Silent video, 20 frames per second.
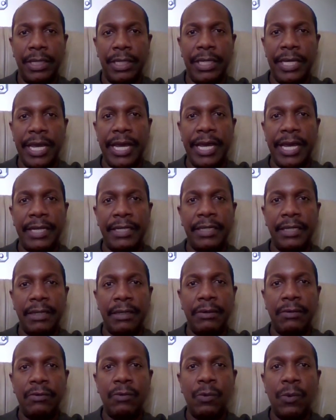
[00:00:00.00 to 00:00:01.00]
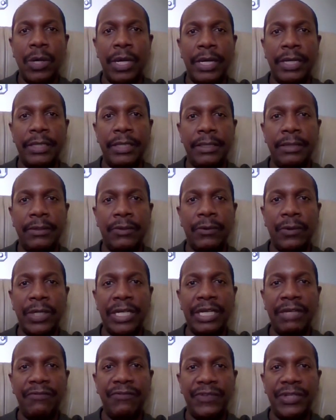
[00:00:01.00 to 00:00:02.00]
Yet what
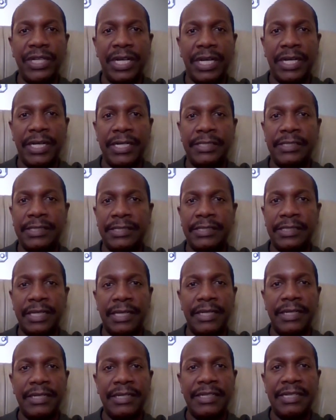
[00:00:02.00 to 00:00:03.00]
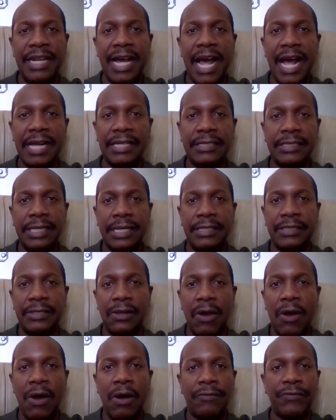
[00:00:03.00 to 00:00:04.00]
grief does is it knocks
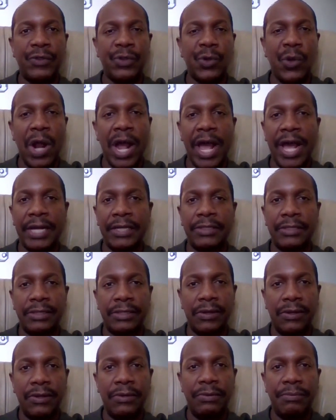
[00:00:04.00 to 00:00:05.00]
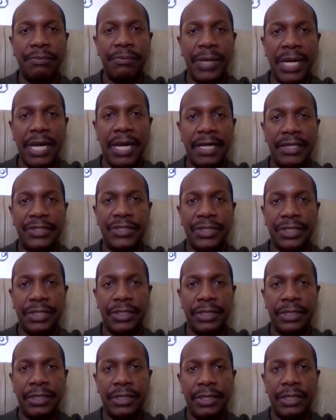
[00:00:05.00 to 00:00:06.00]
us off track so much,
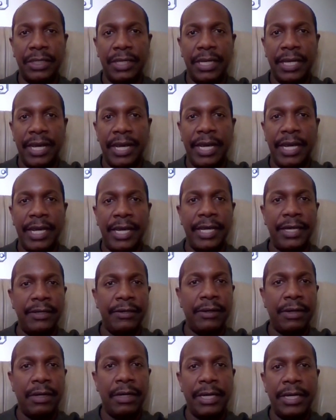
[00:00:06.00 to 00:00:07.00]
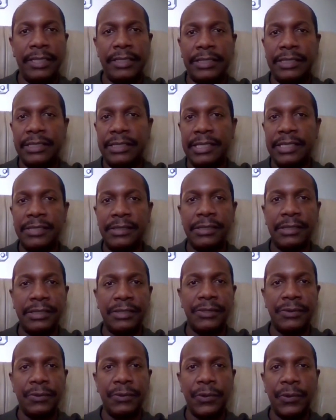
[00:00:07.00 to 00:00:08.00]
and it sends
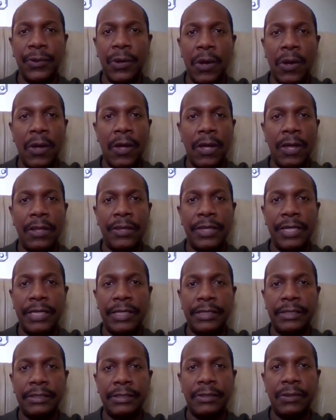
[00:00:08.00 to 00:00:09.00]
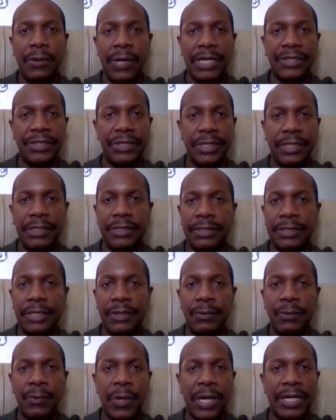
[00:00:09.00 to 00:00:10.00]
us through all these questions
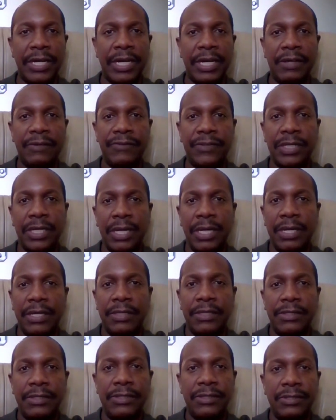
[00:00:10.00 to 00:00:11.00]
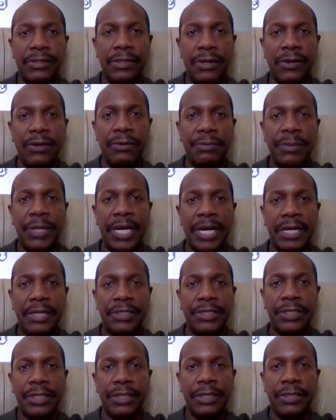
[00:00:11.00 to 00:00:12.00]
and what ifs so
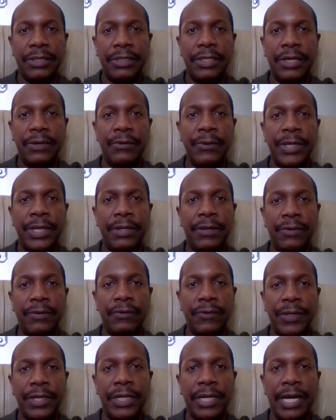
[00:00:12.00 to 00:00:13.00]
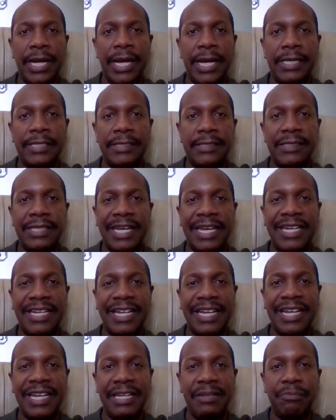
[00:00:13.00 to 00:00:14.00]
much that we don't realize that
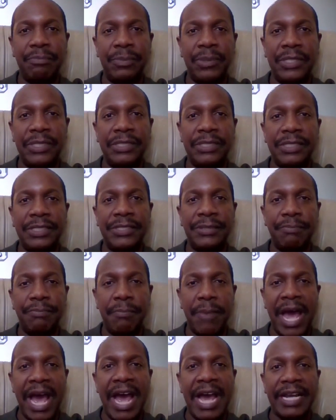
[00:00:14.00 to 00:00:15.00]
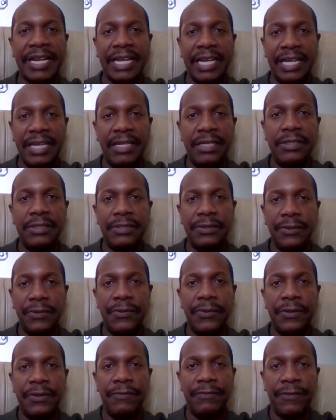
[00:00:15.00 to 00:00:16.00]
it puts us back
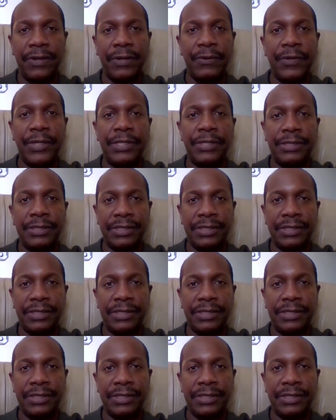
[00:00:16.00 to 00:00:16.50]
into the very